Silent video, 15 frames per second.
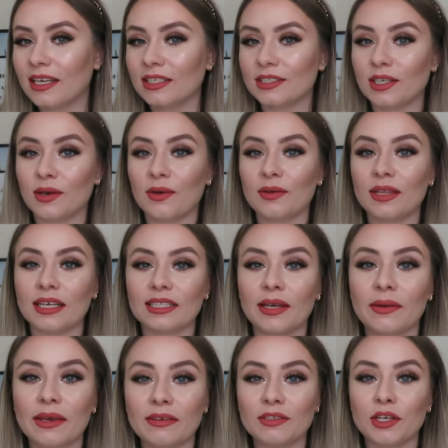so that's
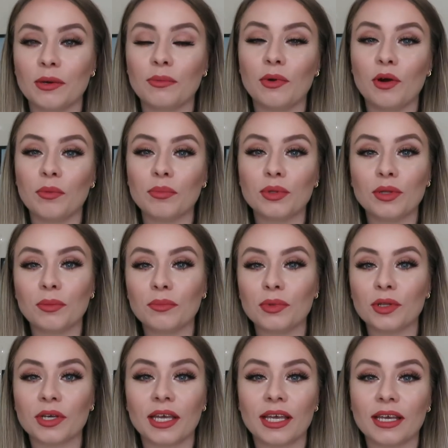how it gives you a more
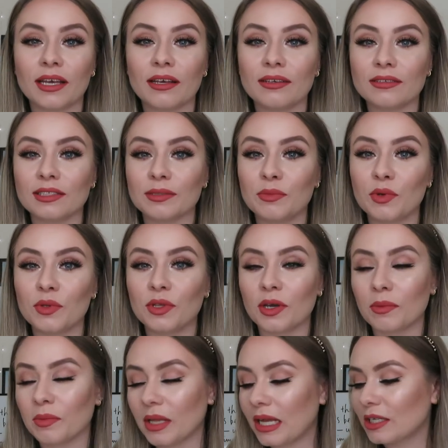plump looking smooth
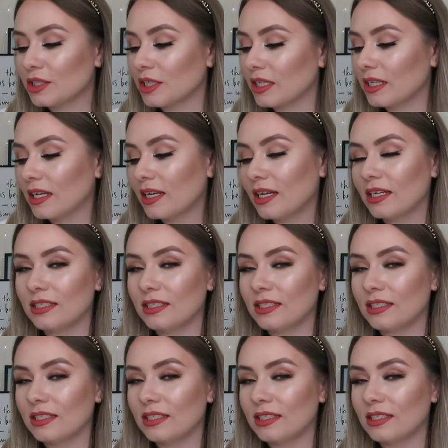complexion